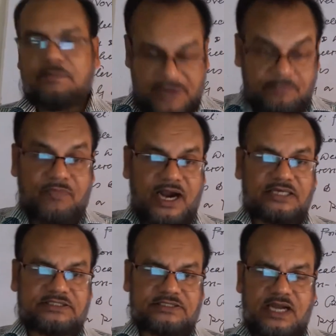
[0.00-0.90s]

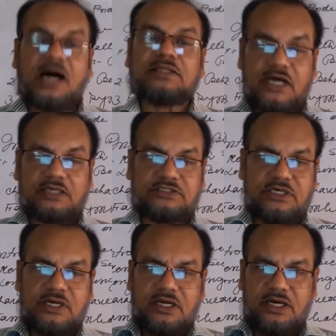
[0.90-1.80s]
members, others
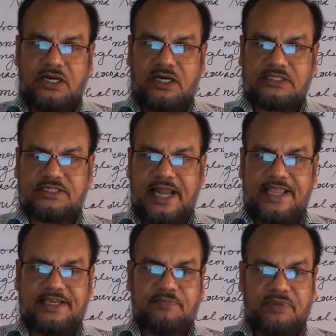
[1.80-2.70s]

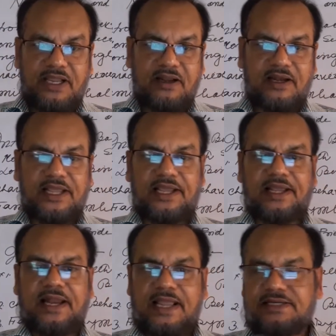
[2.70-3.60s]
like
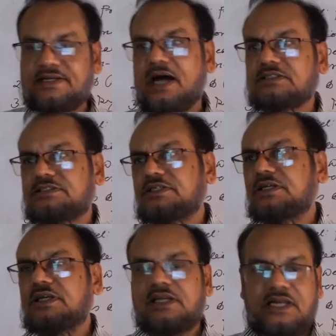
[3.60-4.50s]
Bingley, like
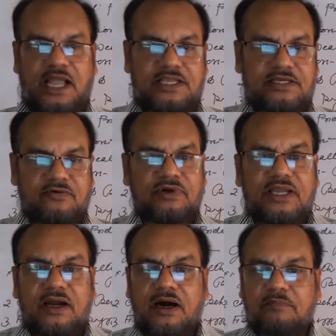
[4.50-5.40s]
Darcy, like
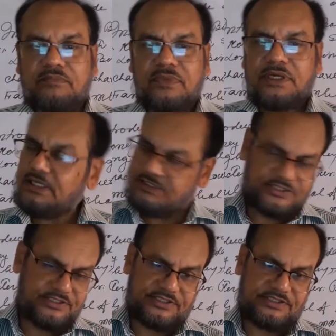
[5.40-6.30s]
Wickham,
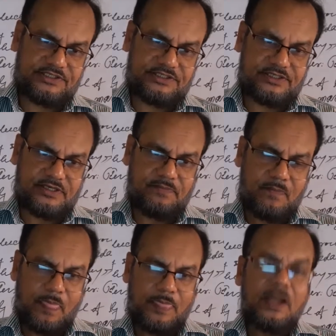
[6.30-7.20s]
etc. etc.
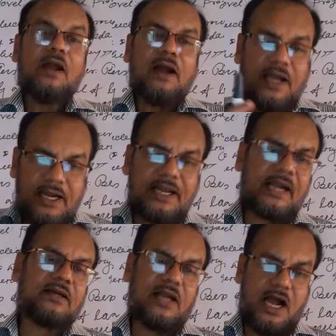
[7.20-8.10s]
And
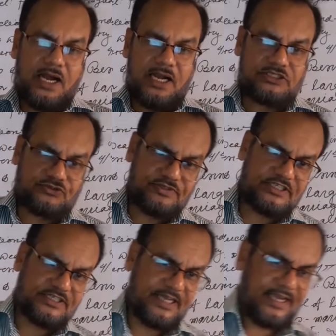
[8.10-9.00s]
at last we
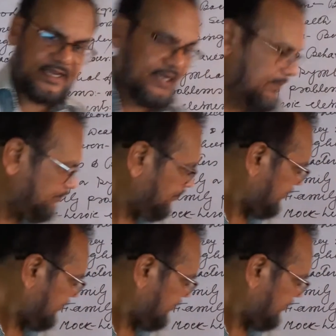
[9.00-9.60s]
say